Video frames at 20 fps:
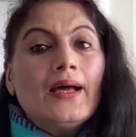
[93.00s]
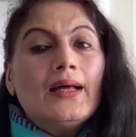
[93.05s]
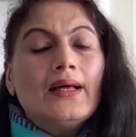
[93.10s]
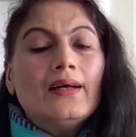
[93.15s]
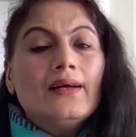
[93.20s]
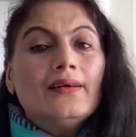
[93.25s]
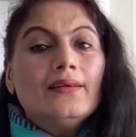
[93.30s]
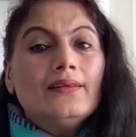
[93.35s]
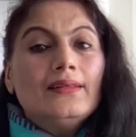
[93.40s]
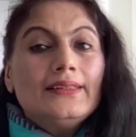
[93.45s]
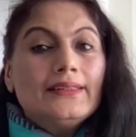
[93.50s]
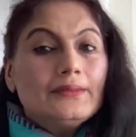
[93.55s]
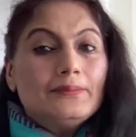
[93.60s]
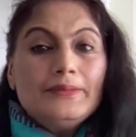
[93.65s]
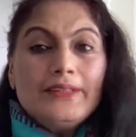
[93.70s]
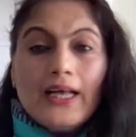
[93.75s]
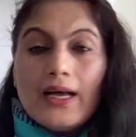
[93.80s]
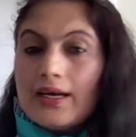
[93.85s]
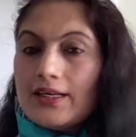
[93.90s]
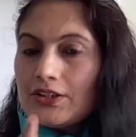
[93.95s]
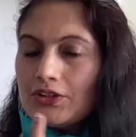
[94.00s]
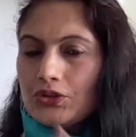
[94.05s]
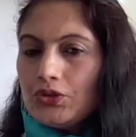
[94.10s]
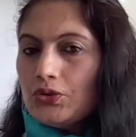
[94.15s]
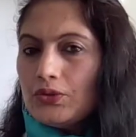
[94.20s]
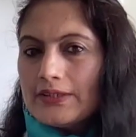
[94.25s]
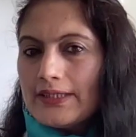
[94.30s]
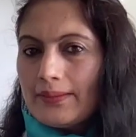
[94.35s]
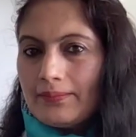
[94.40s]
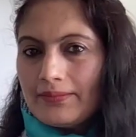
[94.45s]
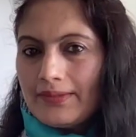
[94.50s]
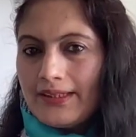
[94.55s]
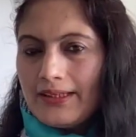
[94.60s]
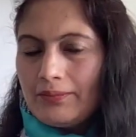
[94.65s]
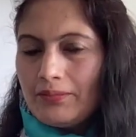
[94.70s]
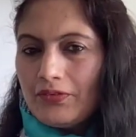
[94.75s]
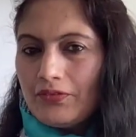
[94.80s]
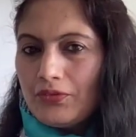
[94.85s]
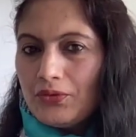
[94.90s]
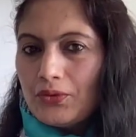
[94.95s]
Let me ask you something
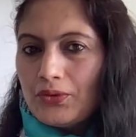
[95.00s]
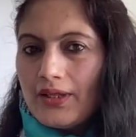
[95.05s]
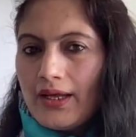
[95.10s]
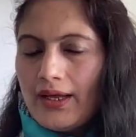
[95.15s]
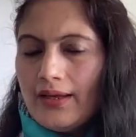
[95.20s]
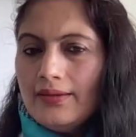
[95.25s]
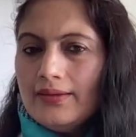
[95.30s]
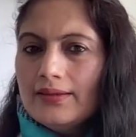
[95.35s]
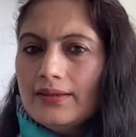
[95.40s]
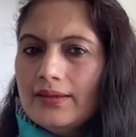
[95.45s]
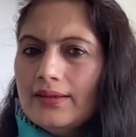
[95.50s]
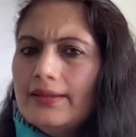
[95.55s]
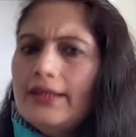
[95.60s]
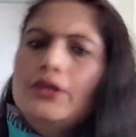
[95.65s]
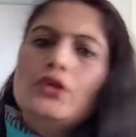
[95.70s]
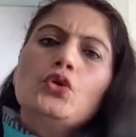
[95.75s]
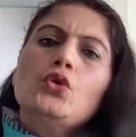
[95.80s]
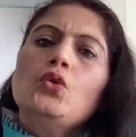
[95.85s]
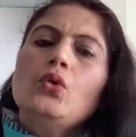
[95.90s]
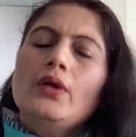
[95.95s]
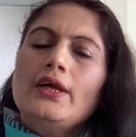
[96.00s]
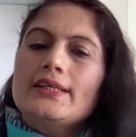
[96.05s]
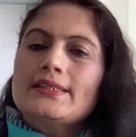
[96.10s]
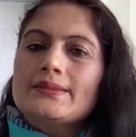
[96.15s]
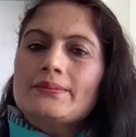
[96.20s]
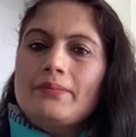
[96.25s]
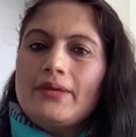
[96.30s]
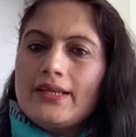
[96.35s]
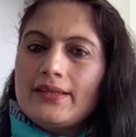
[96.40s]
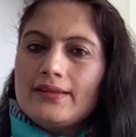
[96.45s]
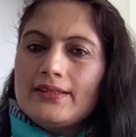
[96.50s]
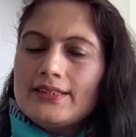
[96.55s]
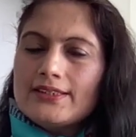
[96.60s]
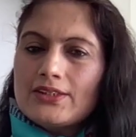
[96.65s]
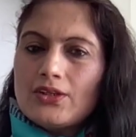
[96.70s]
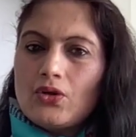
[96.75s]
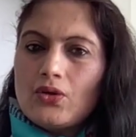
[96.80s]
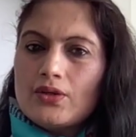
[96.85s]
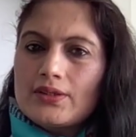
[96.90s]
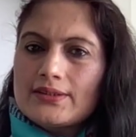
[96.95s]
before that, who has made these
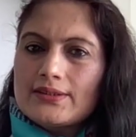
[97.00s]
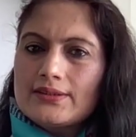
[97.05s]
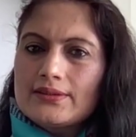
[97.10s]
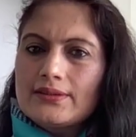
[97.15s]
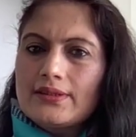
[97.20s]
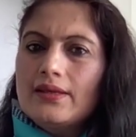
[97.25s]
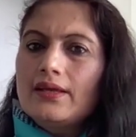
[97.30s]
laws?